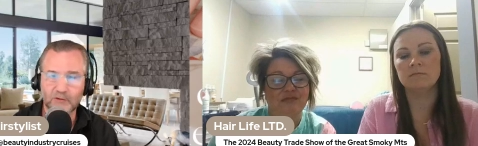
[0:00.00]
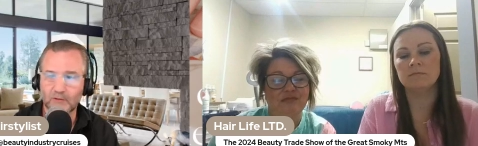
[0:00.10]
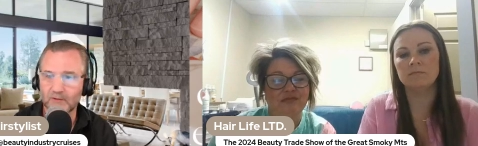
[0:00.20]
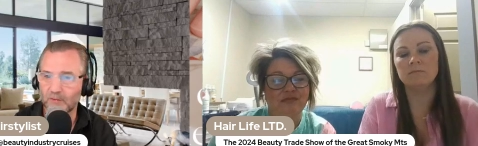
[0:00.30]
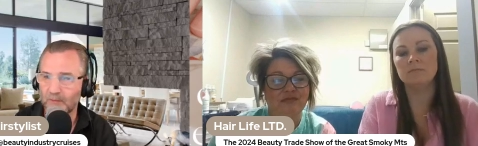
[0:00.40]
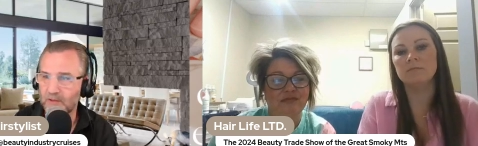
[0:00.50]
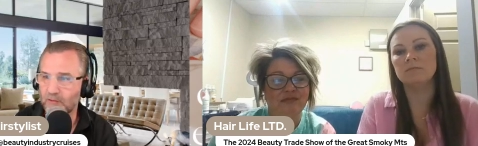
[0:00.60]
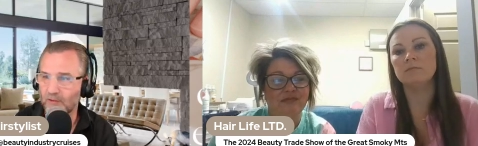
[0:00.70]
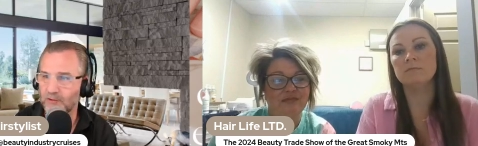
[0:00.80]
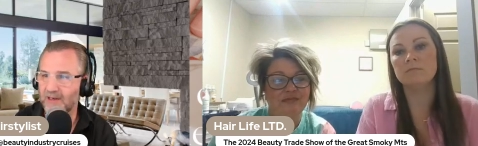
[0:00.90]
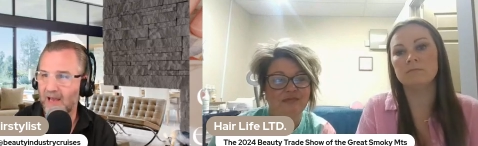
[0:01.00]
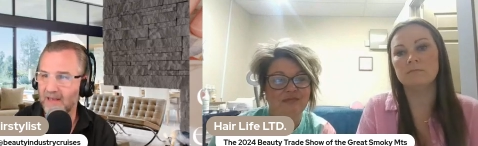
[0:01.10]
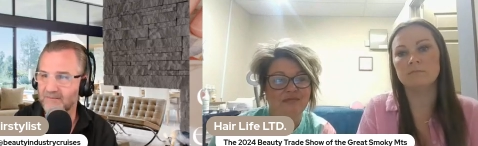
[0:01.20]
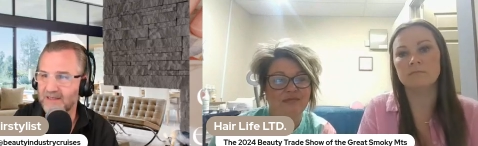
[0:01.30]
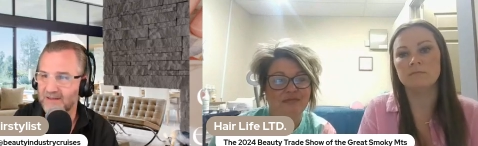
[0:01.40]
Speaker 1: doing some research, and I
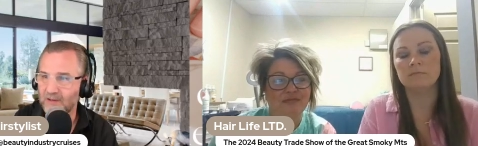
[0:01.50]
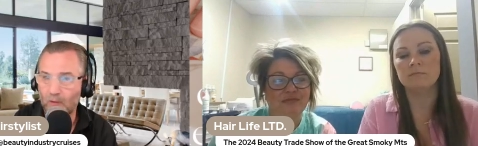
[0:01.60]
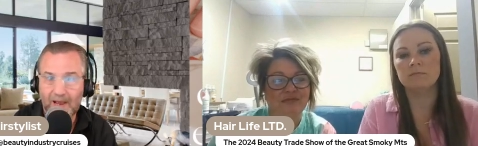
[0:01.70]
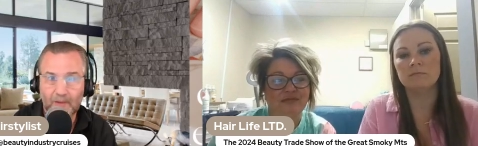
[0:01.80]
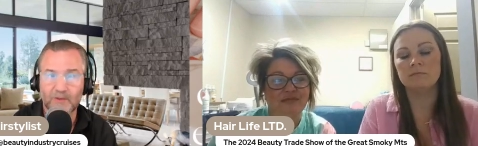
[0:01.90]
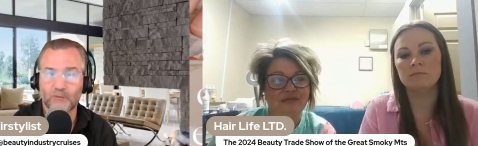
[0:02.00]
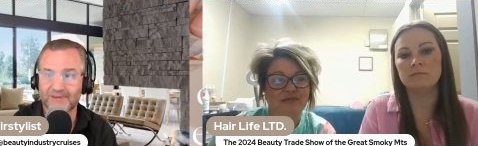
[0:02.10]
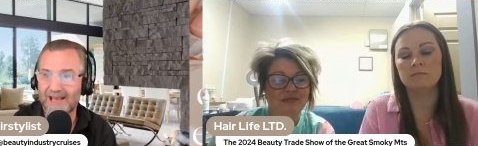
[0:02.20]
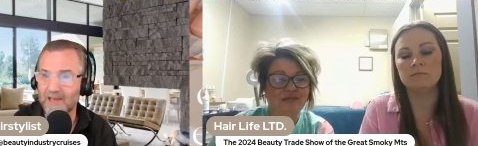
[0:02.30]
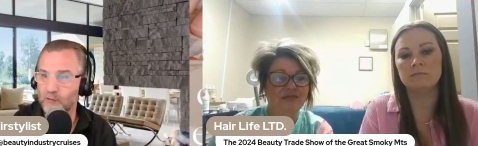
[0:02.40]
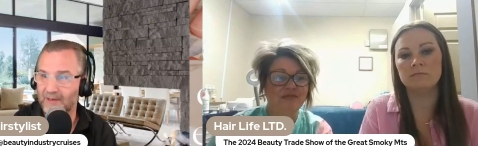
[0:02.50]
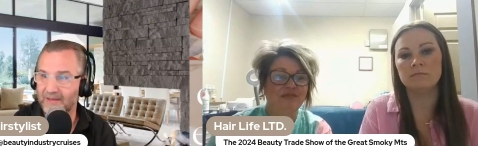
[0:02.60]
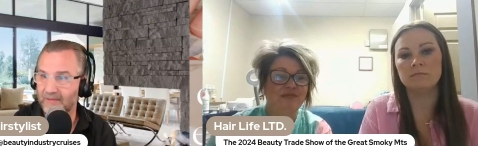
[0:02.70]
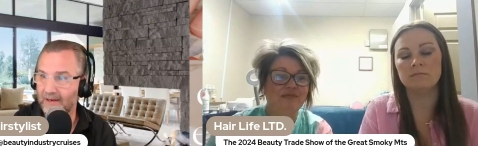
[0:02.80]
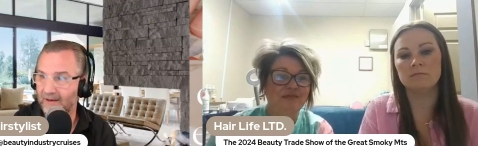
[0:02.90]
didn't know how much was actually
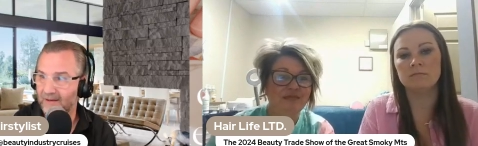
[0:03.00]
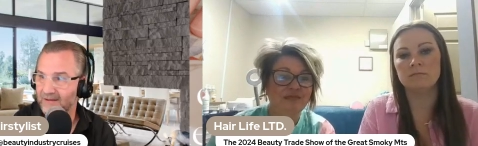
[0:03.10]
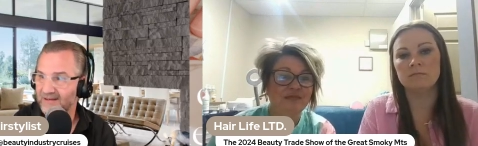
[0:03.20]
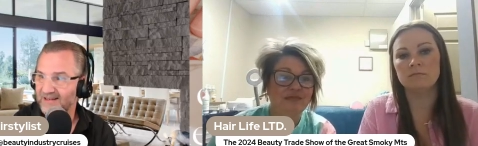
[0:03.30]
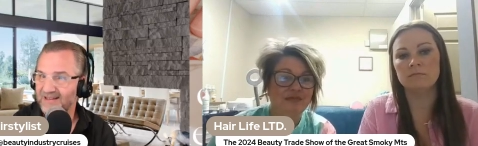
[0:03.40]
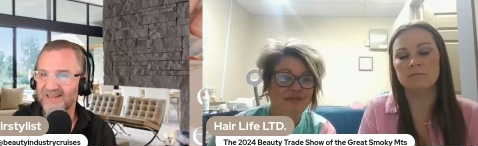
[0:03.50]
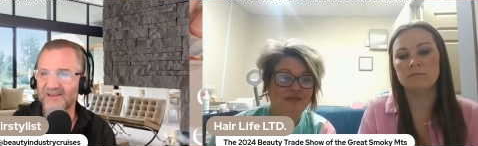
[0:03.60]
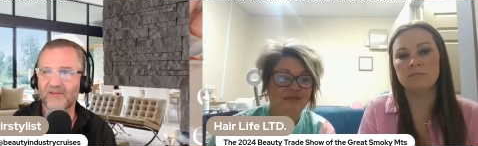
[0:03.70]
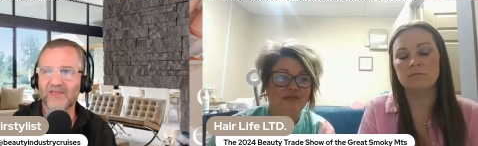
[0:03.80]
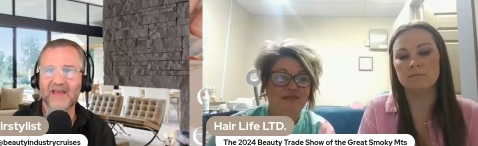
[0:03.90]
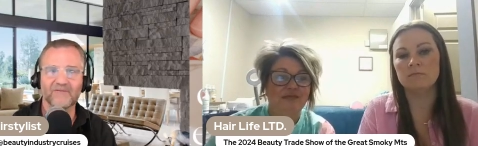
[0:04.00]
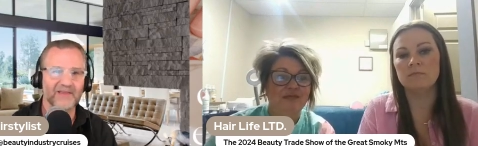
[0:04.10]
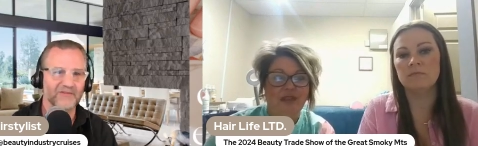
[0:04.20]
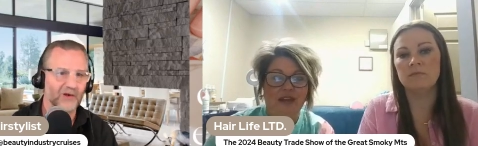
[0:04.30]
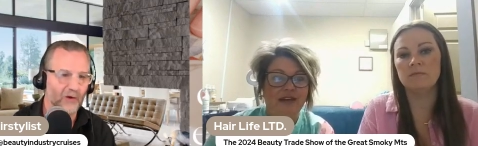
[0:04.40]
there. You know, they have
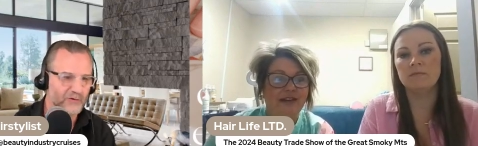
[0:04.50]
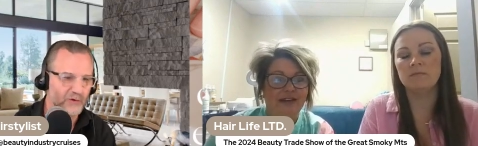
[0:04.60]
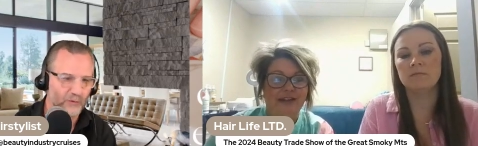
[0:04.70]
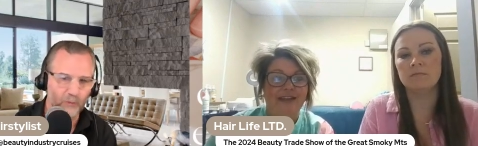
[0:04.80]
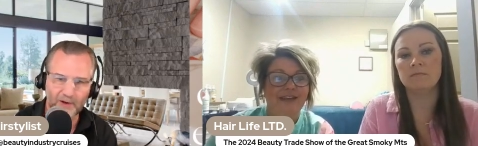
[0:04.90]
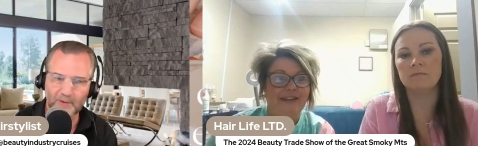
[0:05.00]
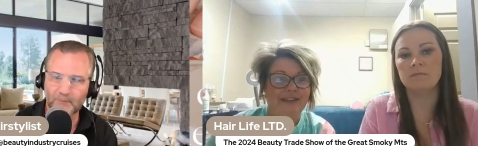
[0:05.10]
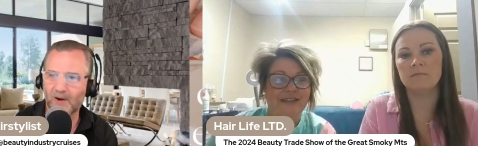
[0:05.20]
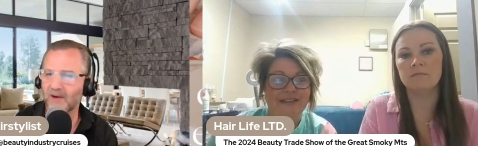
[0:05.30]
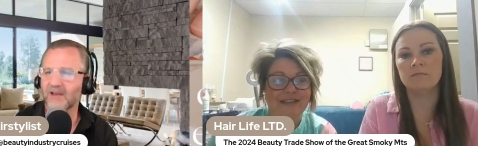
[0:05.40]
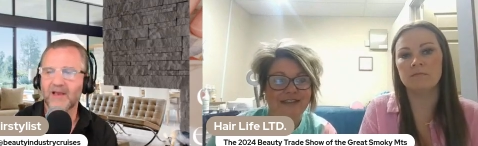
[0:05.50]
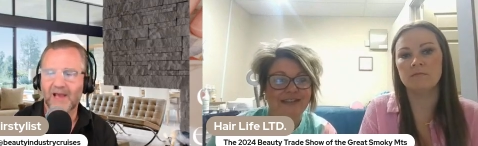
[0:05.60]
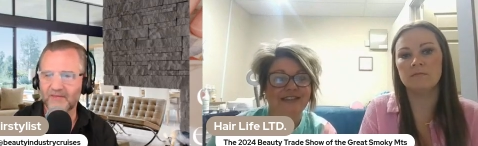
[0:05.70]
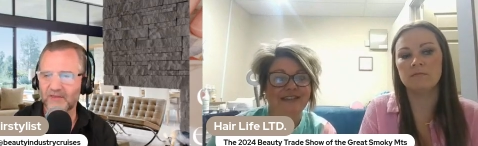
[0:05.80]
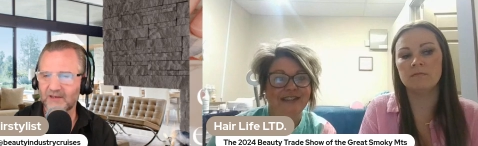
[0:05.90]
like the largest water park.
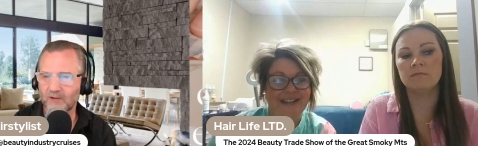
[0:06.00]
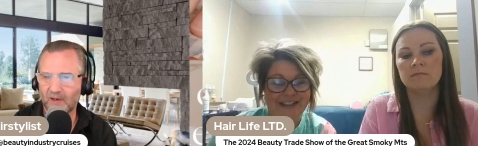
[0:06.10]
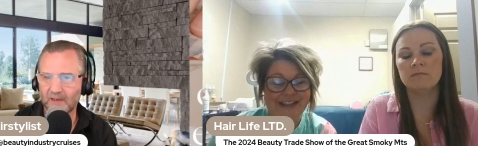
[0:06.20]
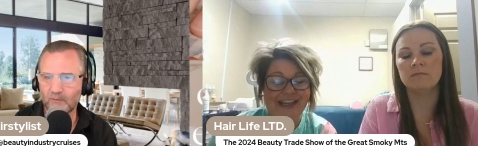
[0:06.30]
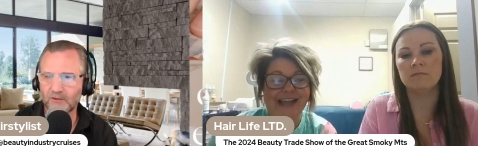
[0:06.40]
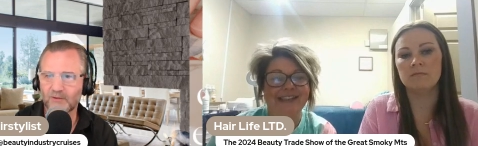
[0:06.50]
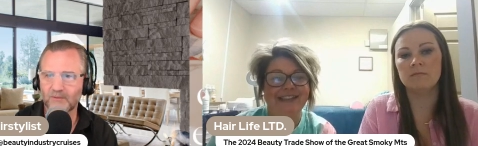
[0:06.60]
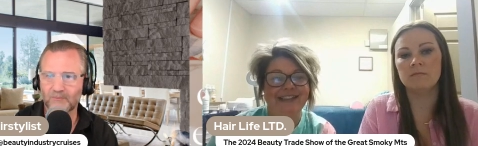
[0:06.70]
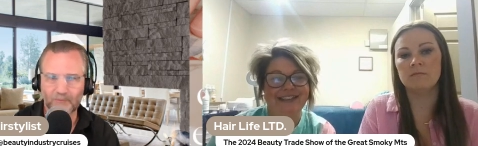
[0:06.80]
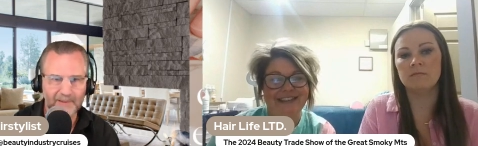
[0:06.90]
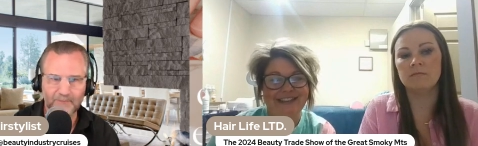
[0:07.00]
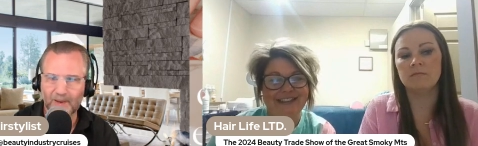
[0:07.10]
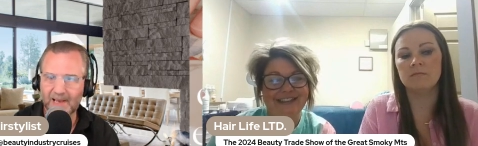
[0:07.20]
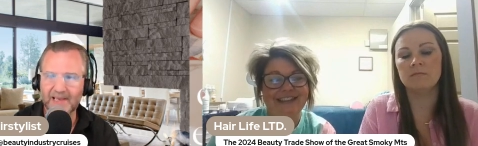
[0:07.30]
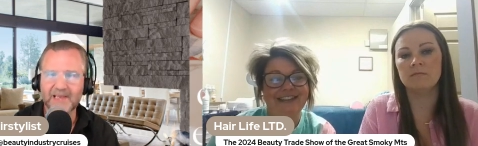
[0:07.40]
I think Dollywood's right
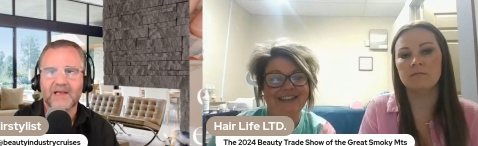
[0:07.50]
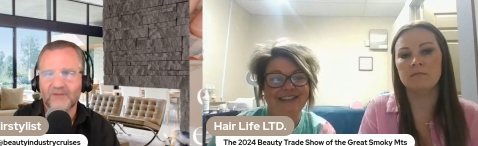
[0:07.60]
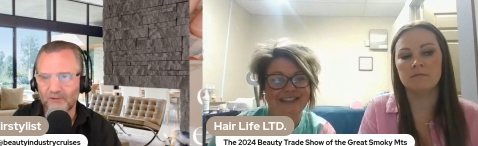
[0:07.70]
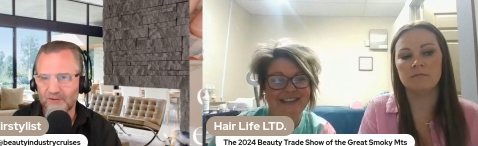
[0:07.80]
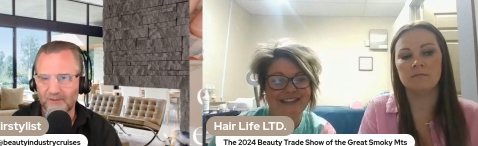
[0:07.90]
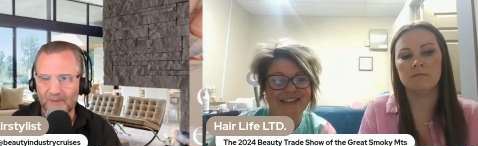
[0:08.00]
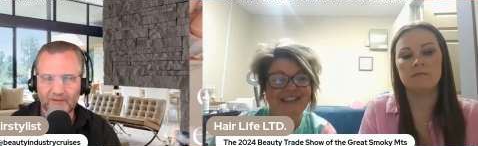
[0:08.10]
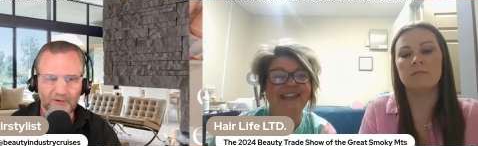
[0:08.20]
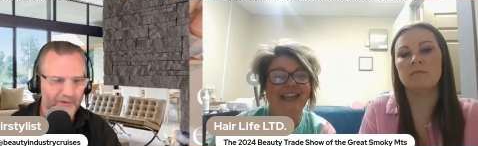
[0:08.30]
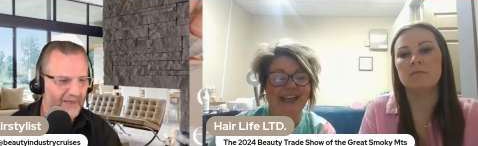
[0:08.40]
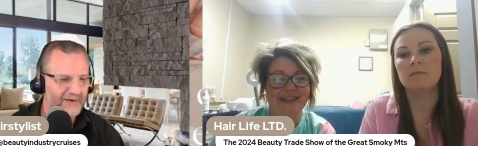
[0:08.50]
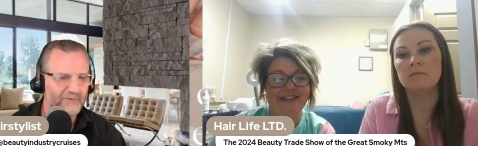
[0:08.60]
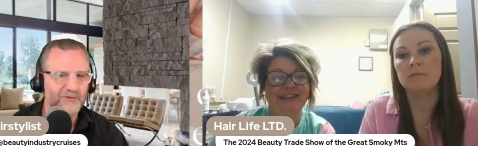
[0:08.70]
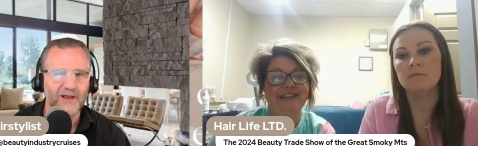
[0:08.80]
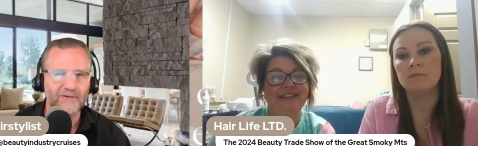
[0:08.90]
by. There's some other kind
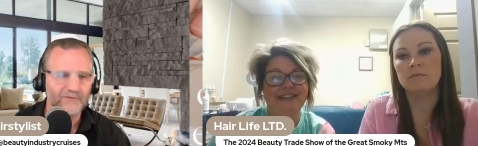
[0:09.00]
of stuff